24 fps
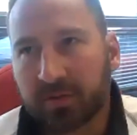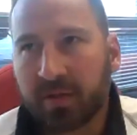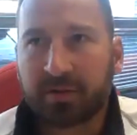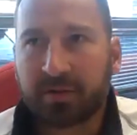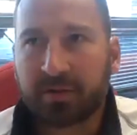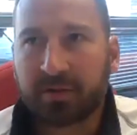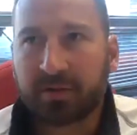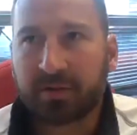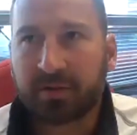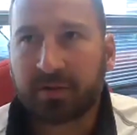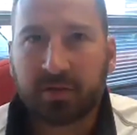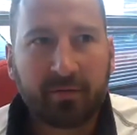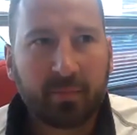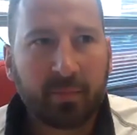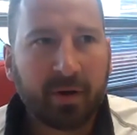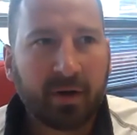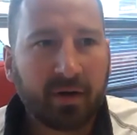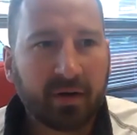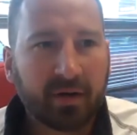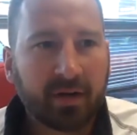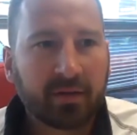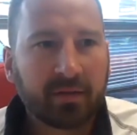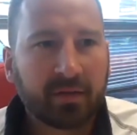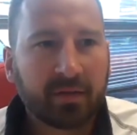that's just a matter
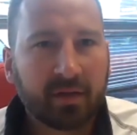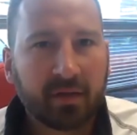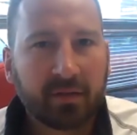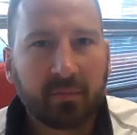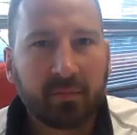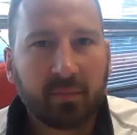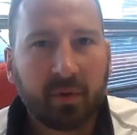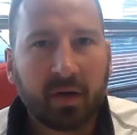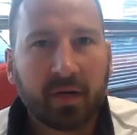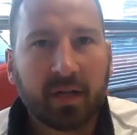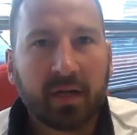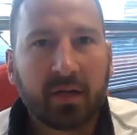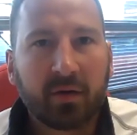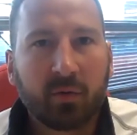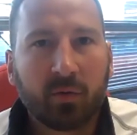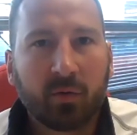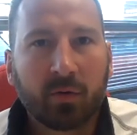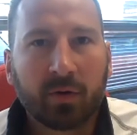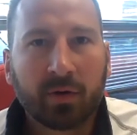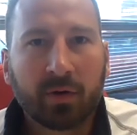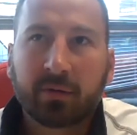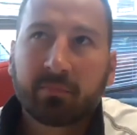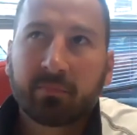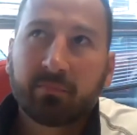of the parent getting the kid the
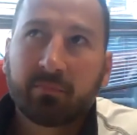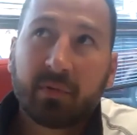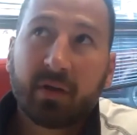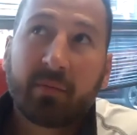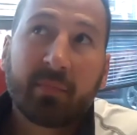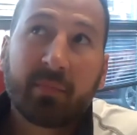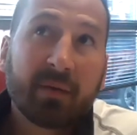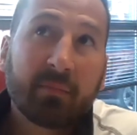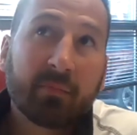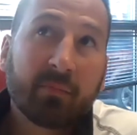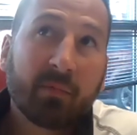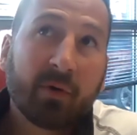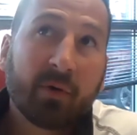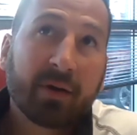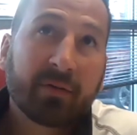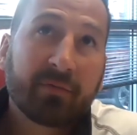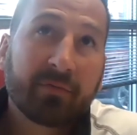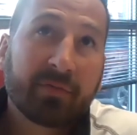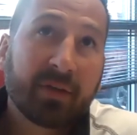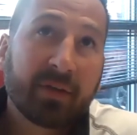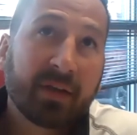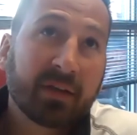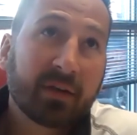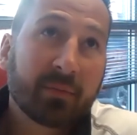money. Or, I mean, what
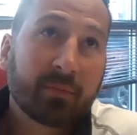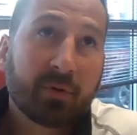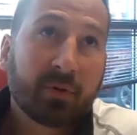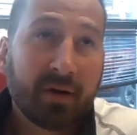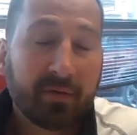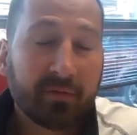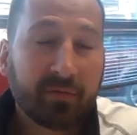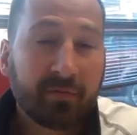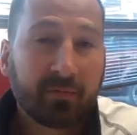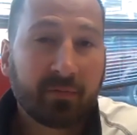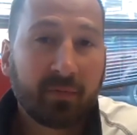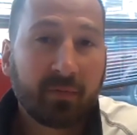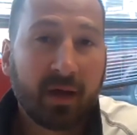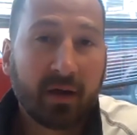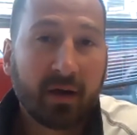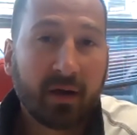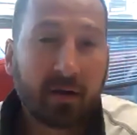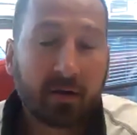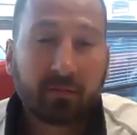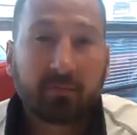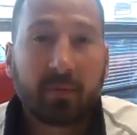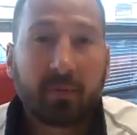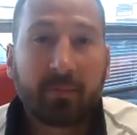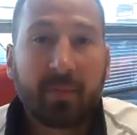if they did a private, I
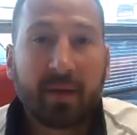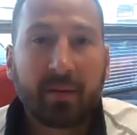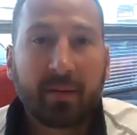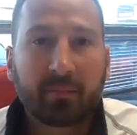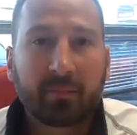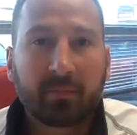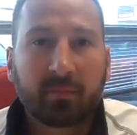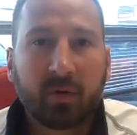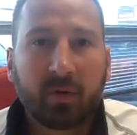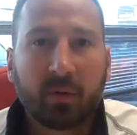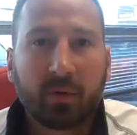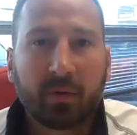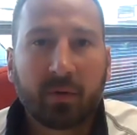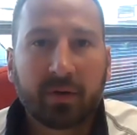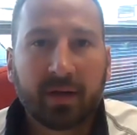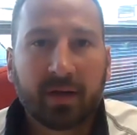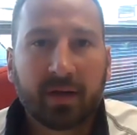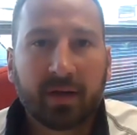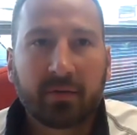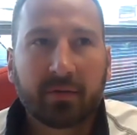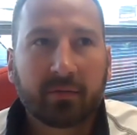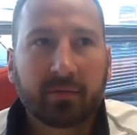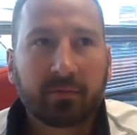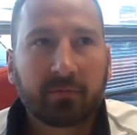don't know, maybe I'm going
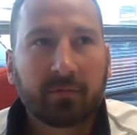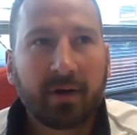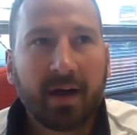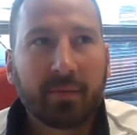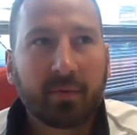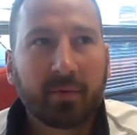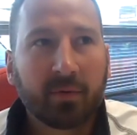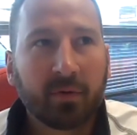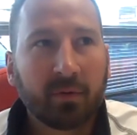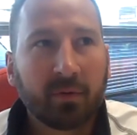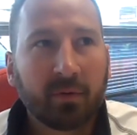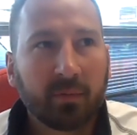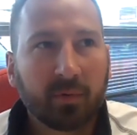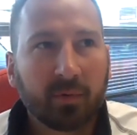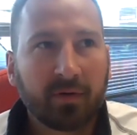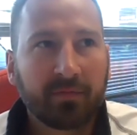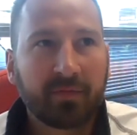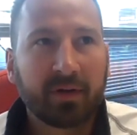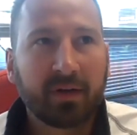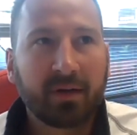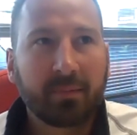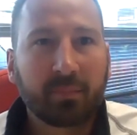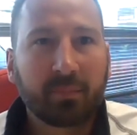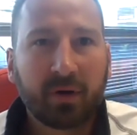down the rabbit hole. What if
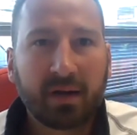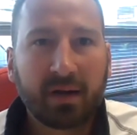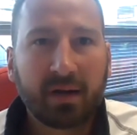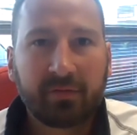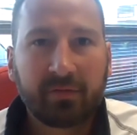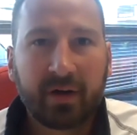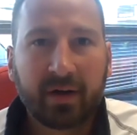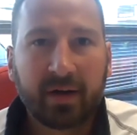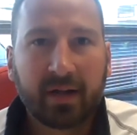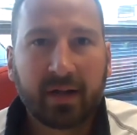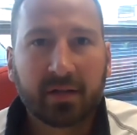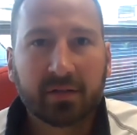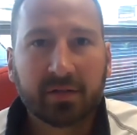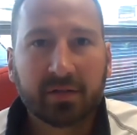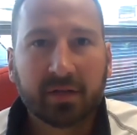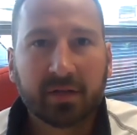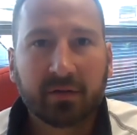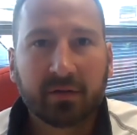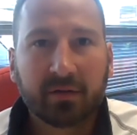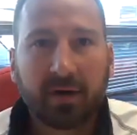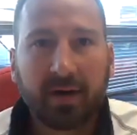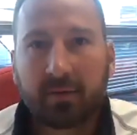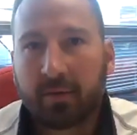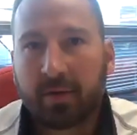they did private financing,
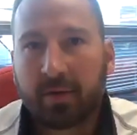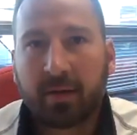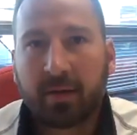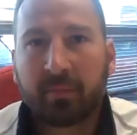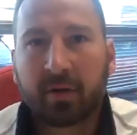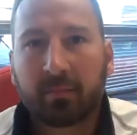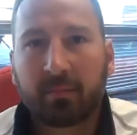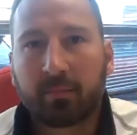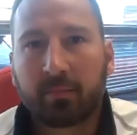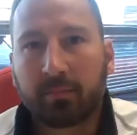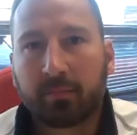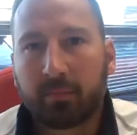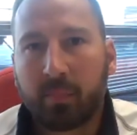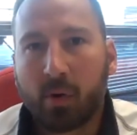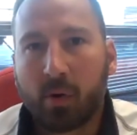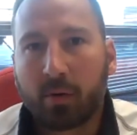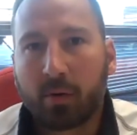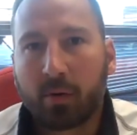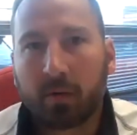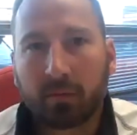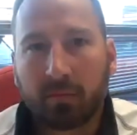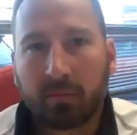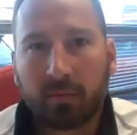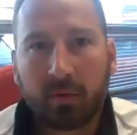right? I'm going to
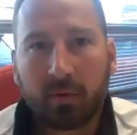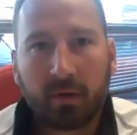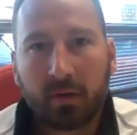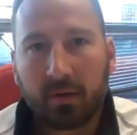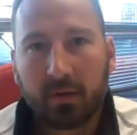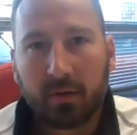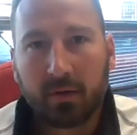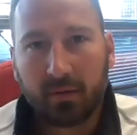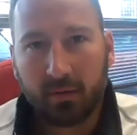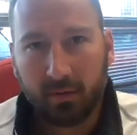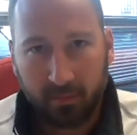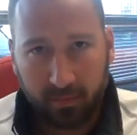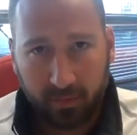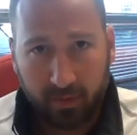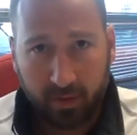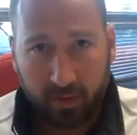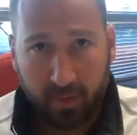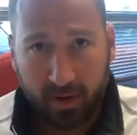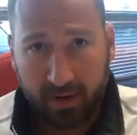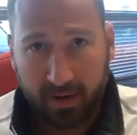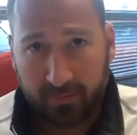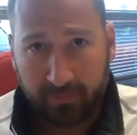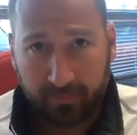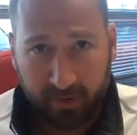borrow the
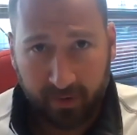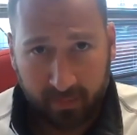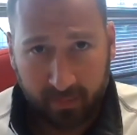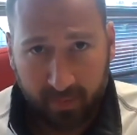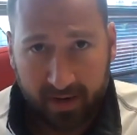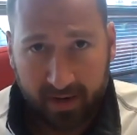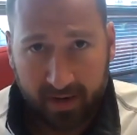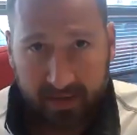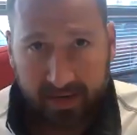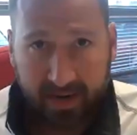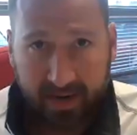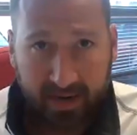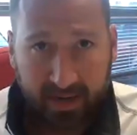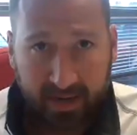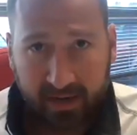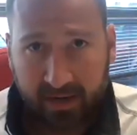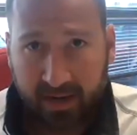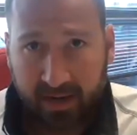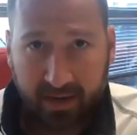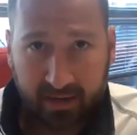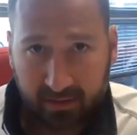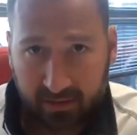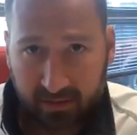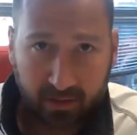money from my dad
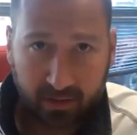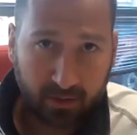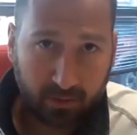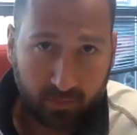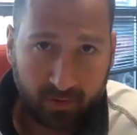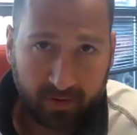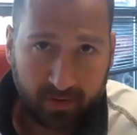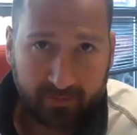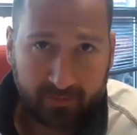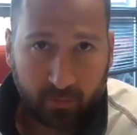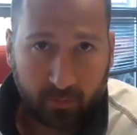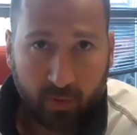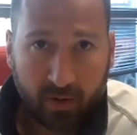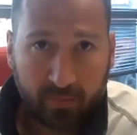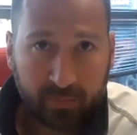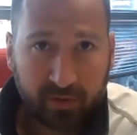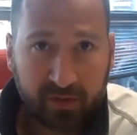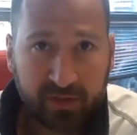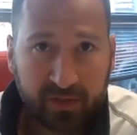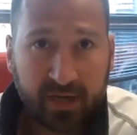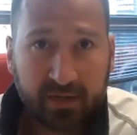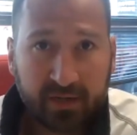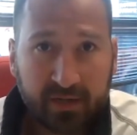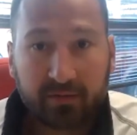at, whatever,
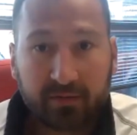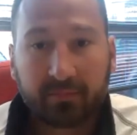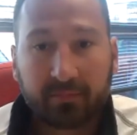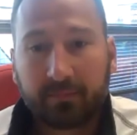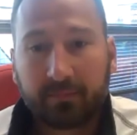1%.